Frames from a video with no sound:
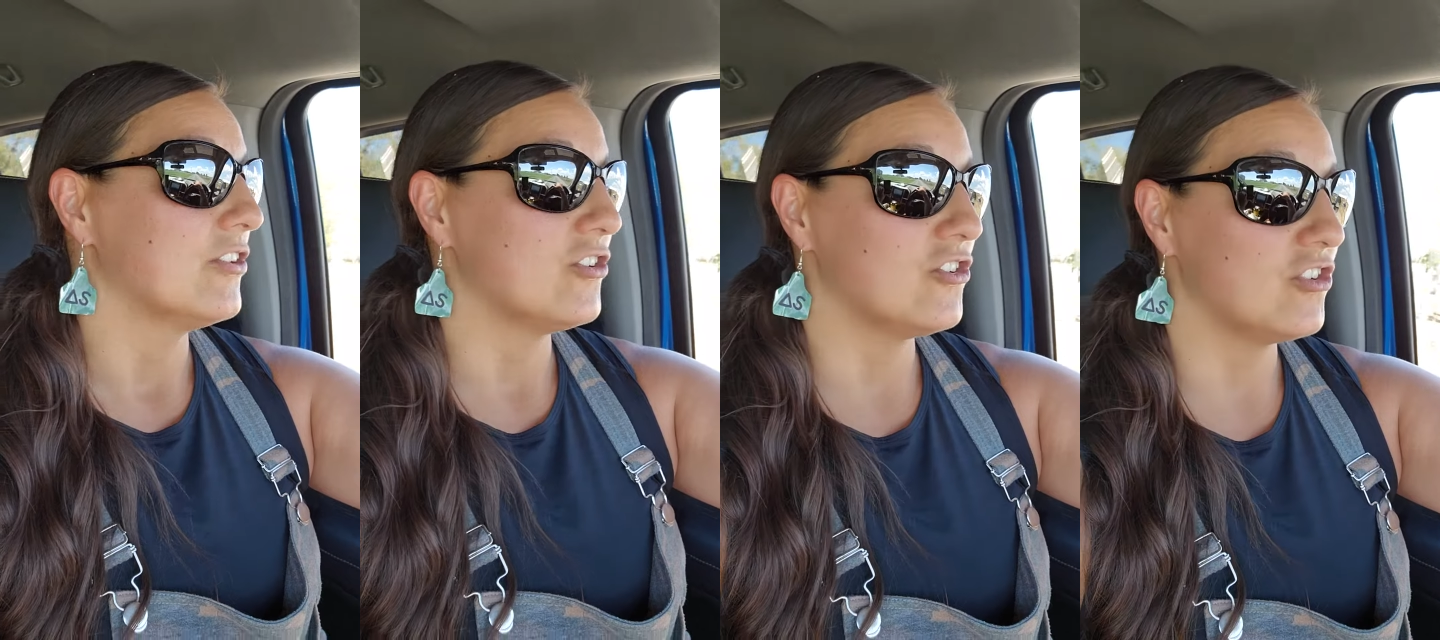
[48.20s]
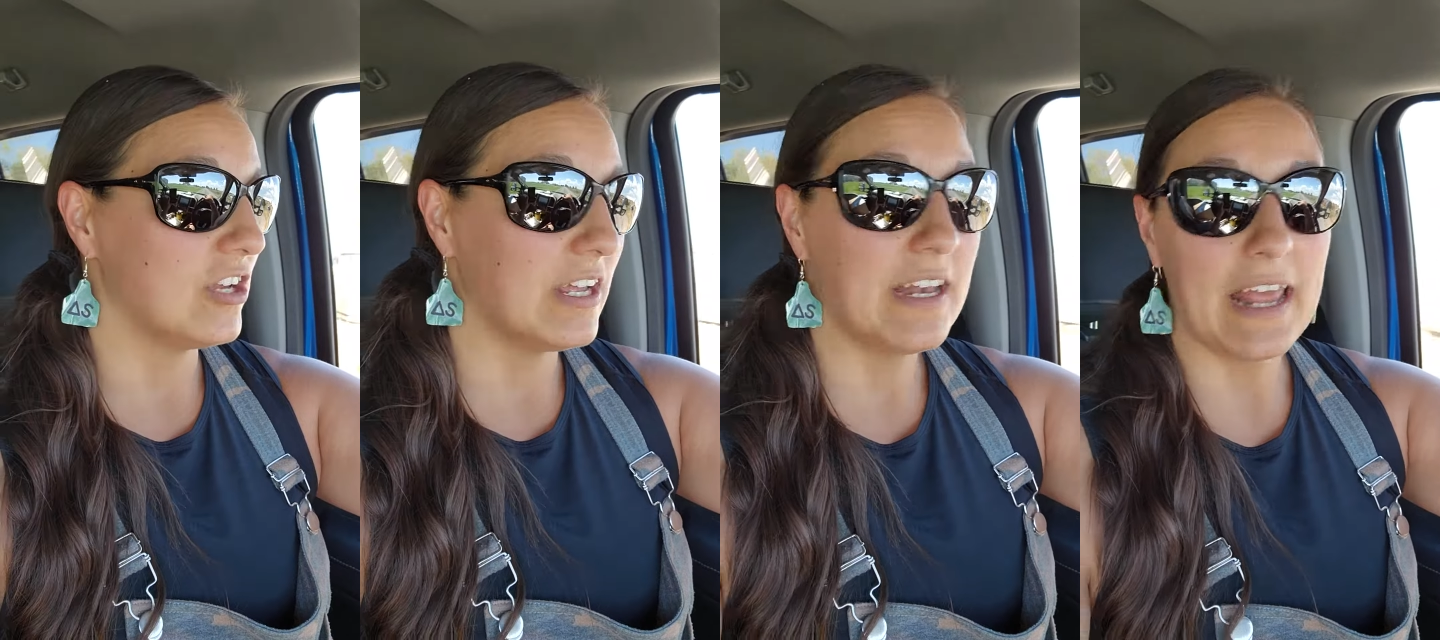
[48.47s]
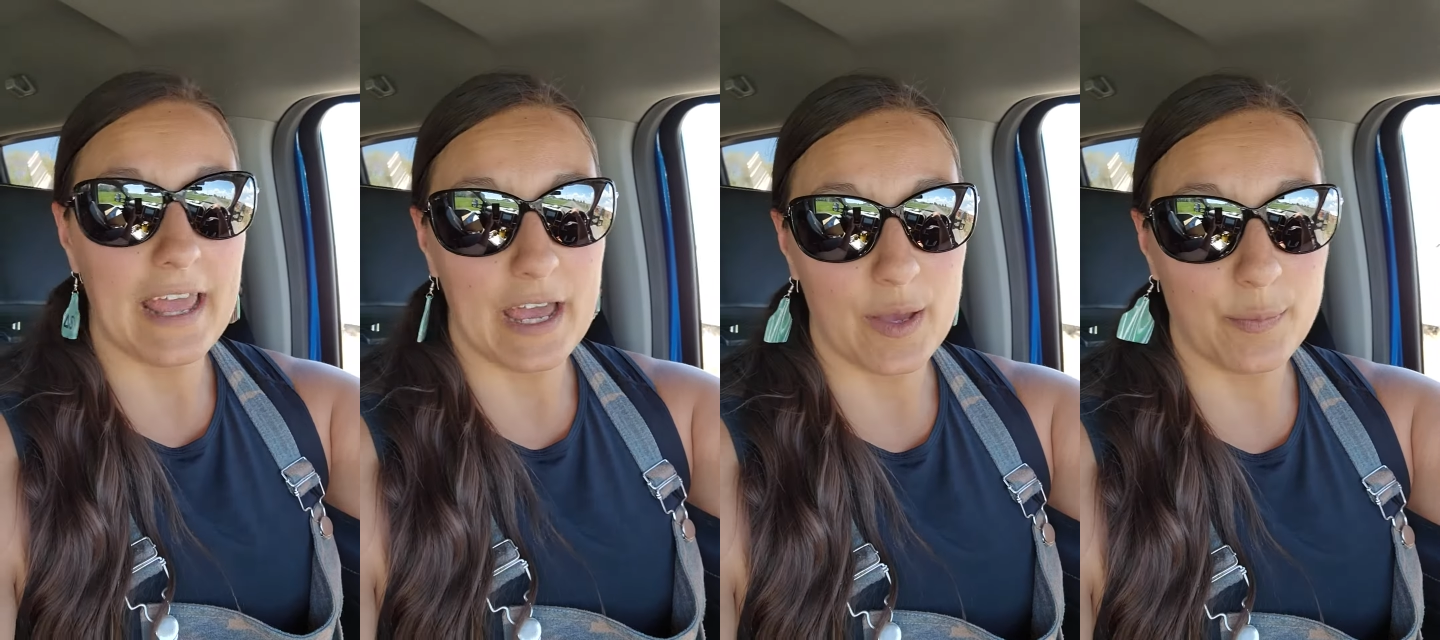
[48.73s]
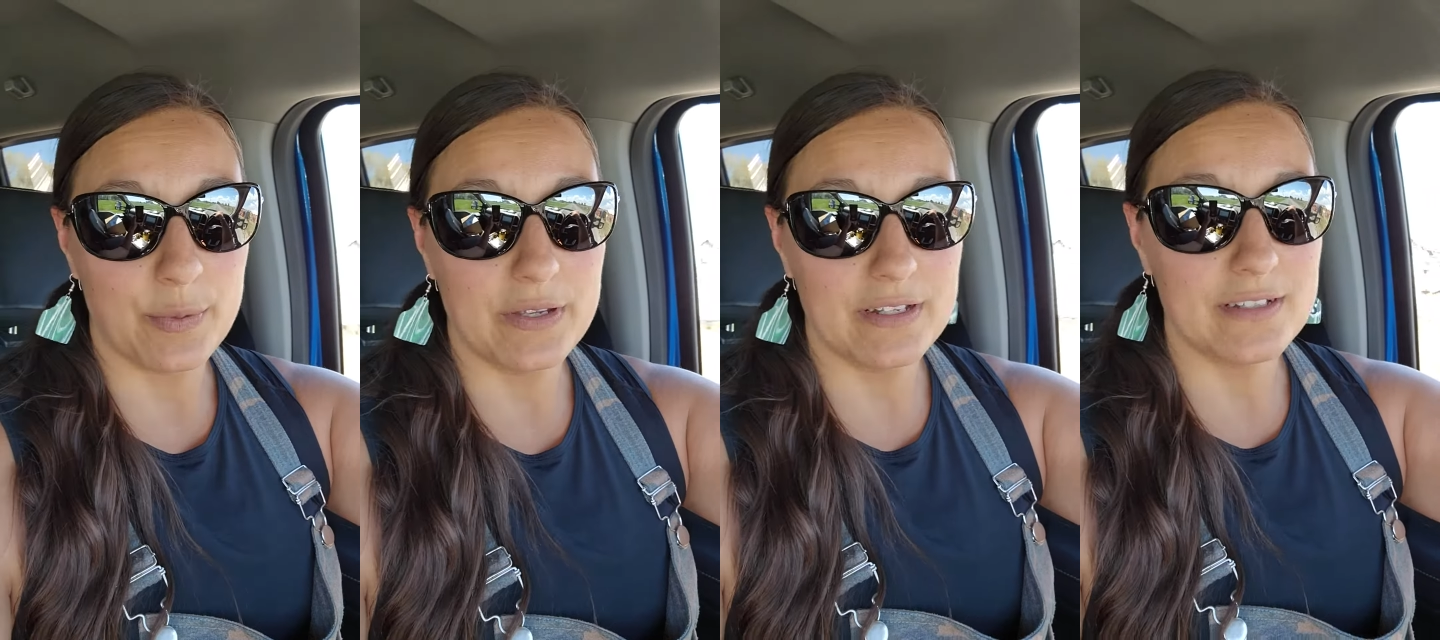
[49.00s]
Shit
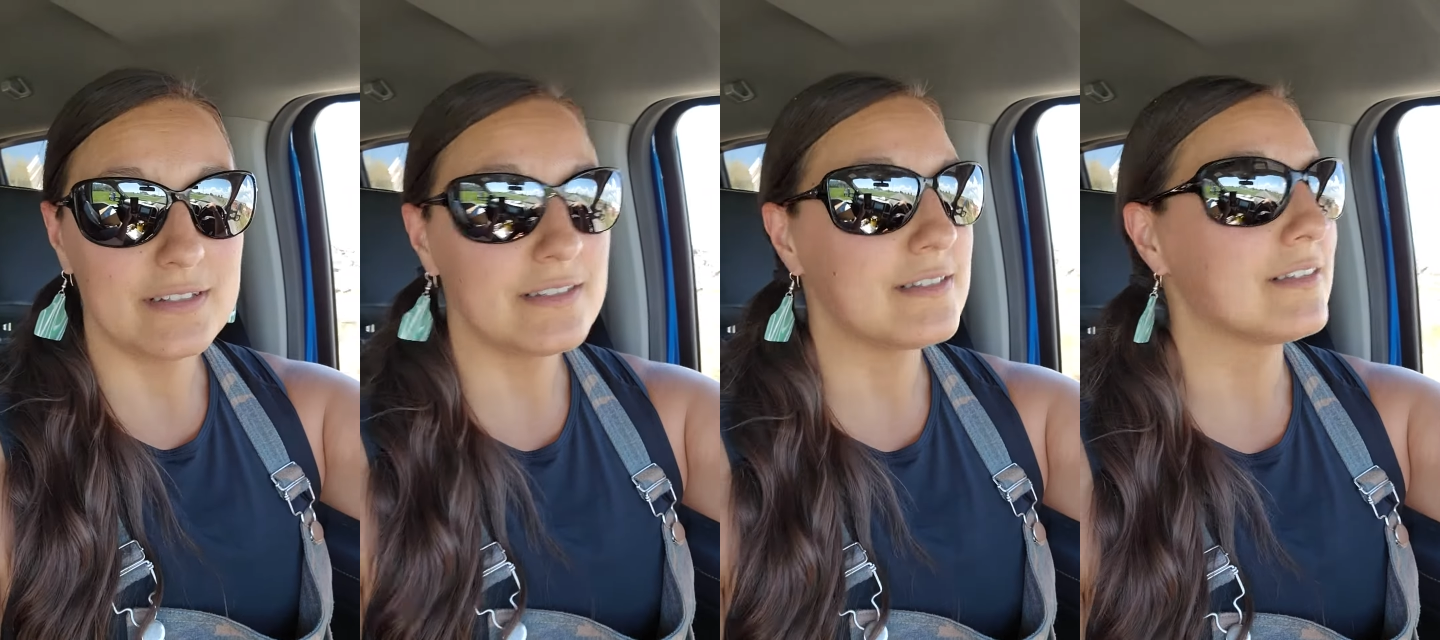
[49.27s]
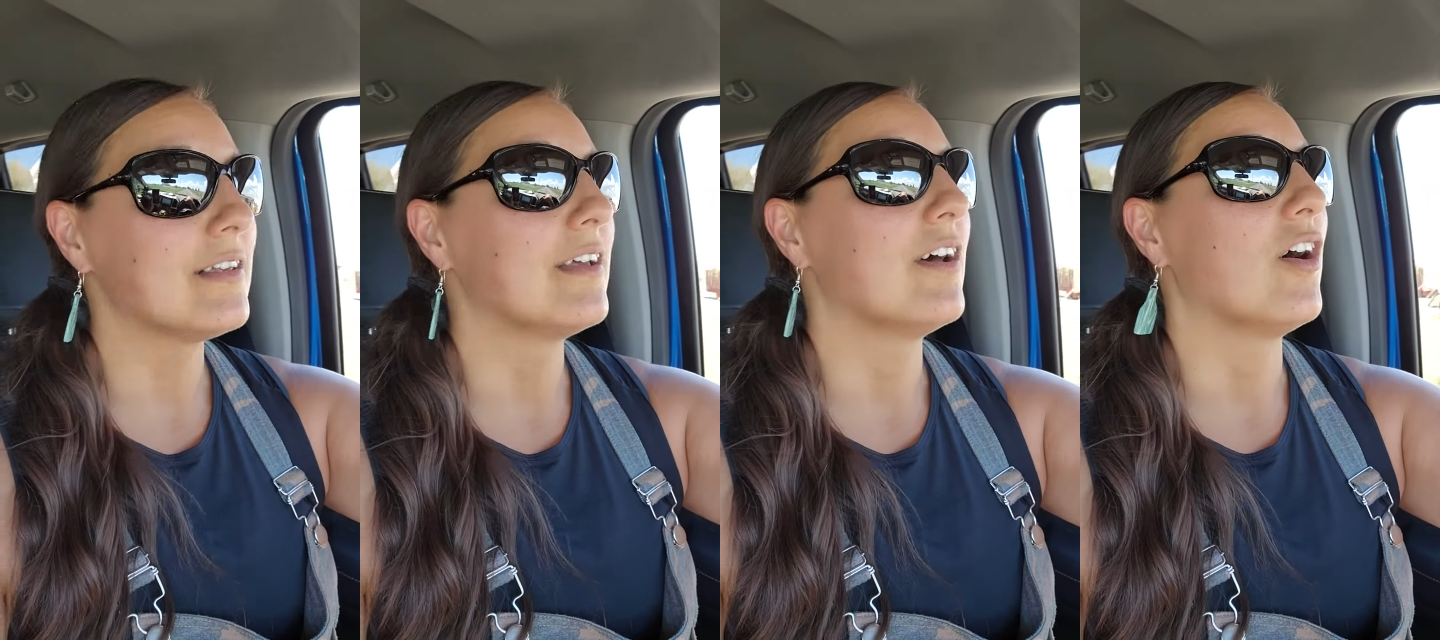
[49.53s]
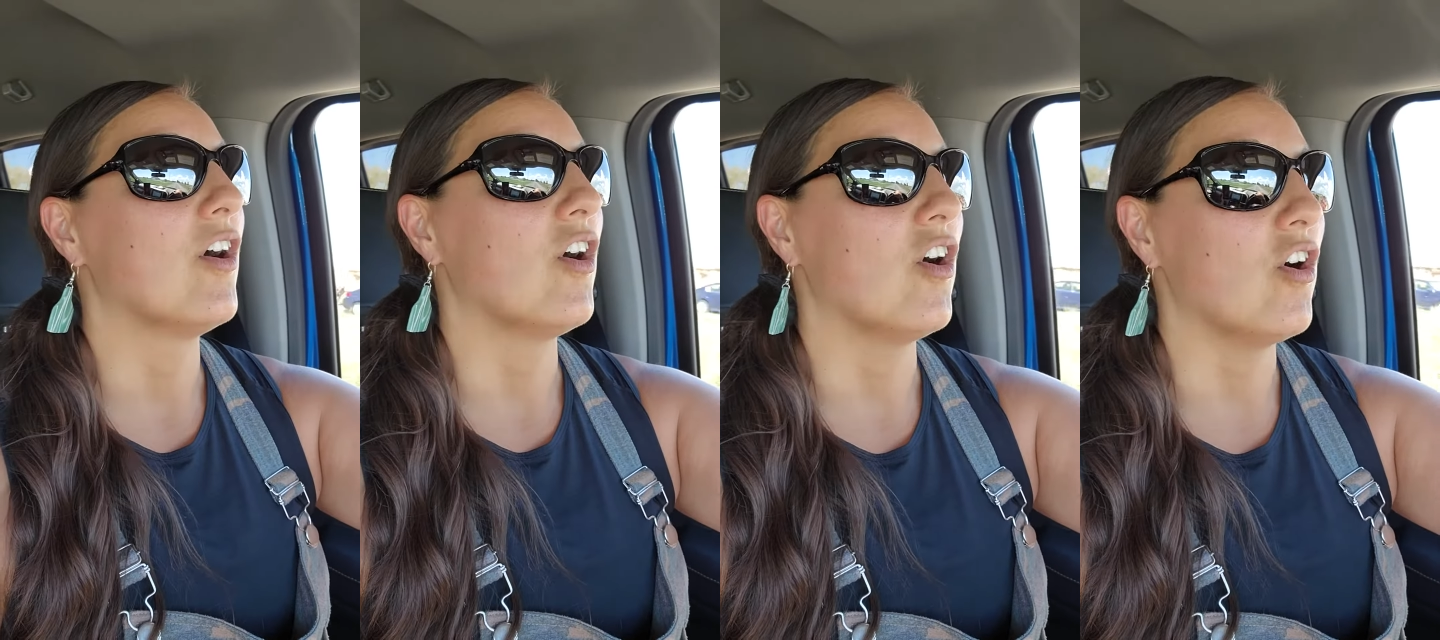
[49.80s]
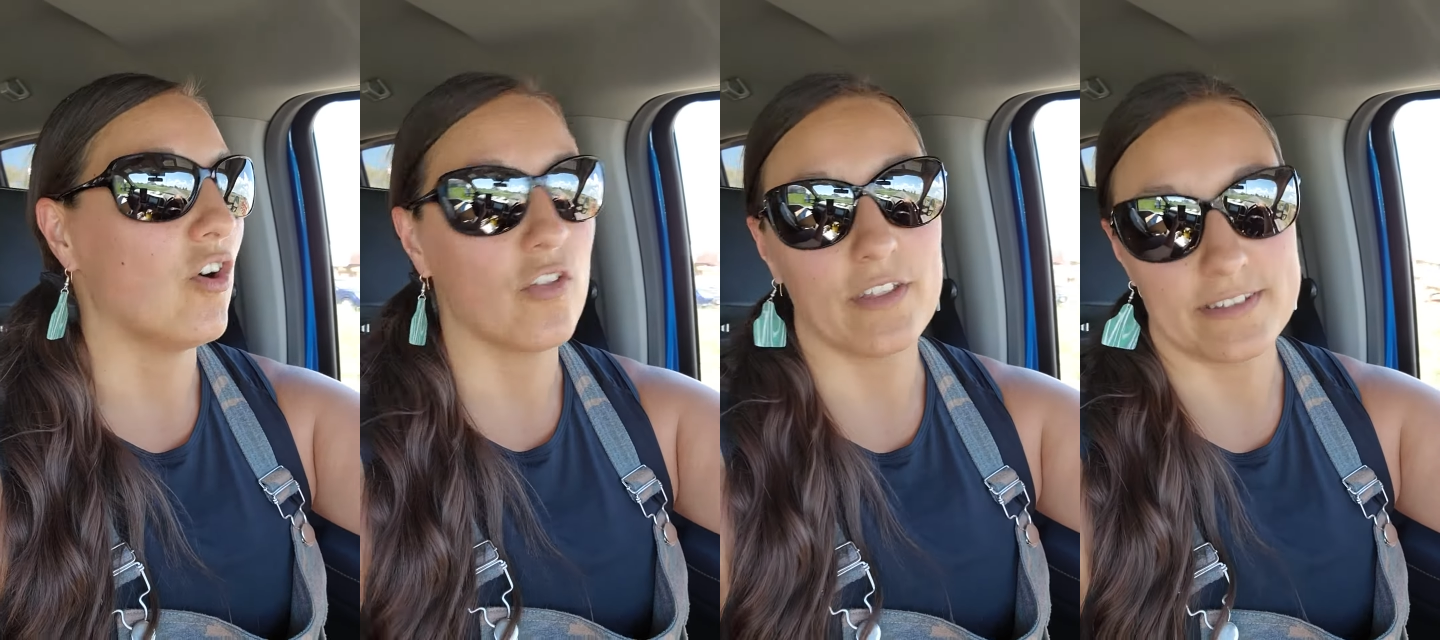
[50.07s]
happens
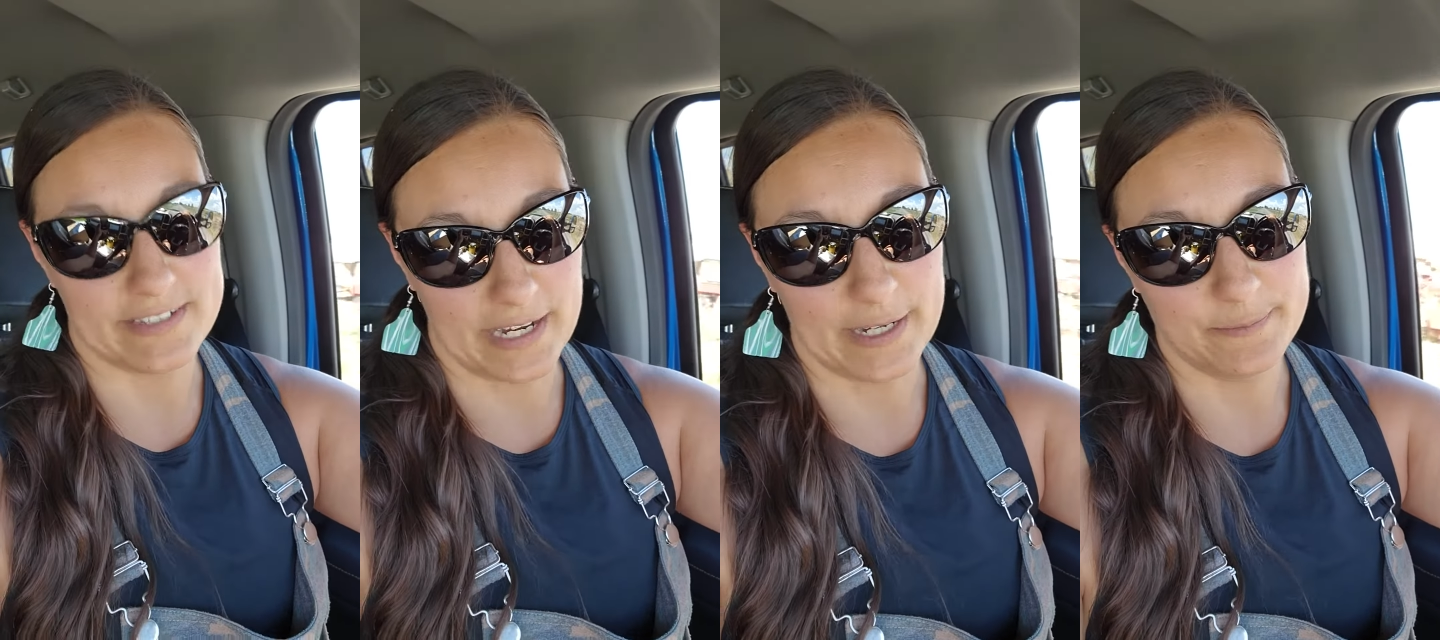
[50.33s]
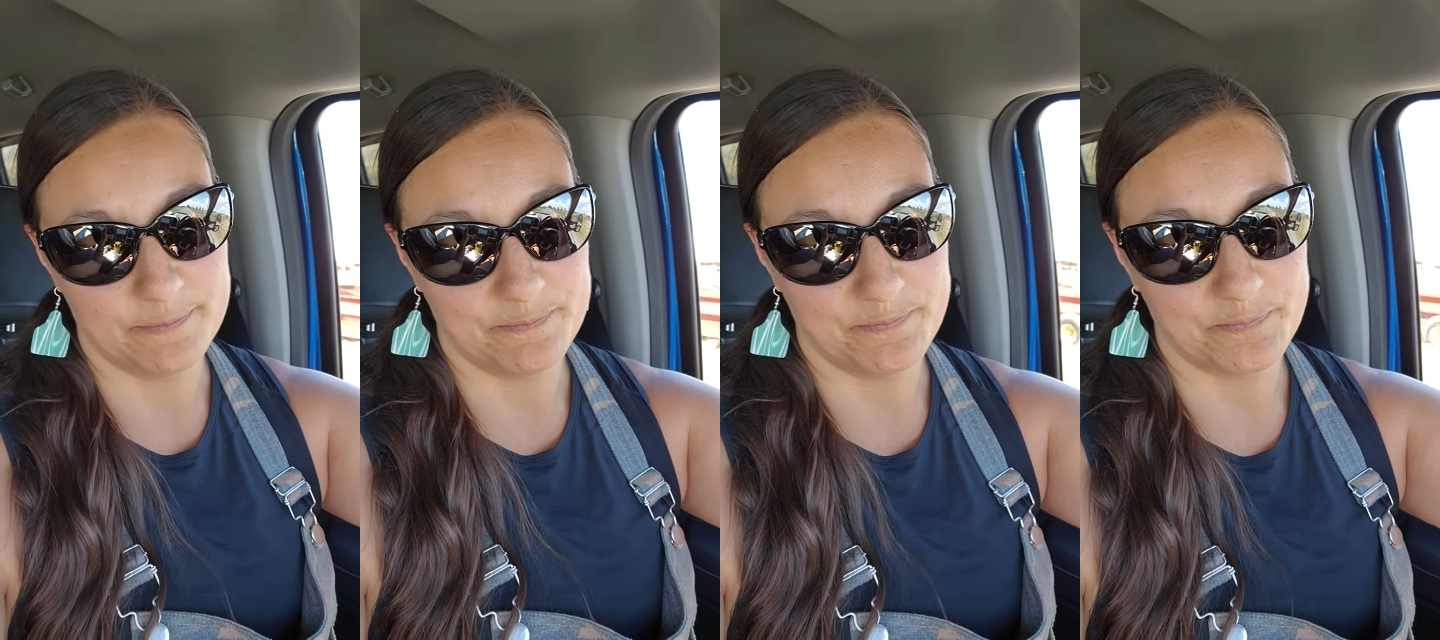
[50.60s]
all the time.